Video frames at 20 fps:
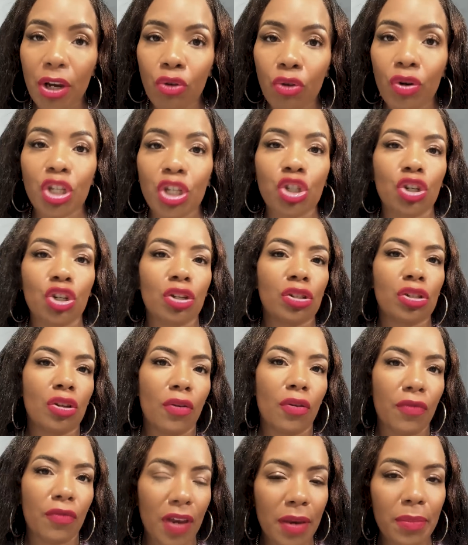
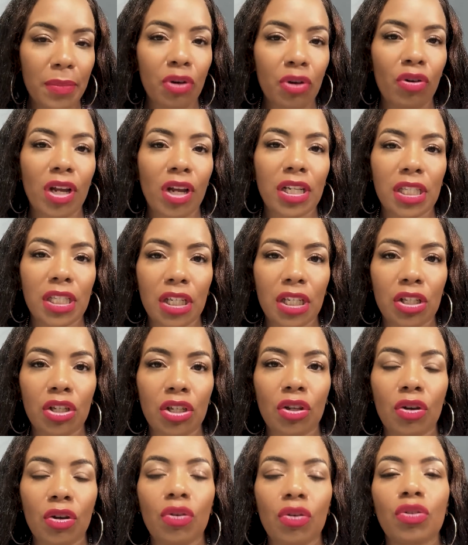migrations of immigrants
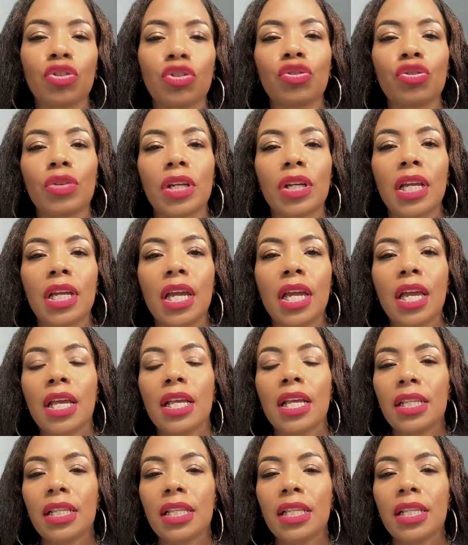into the country.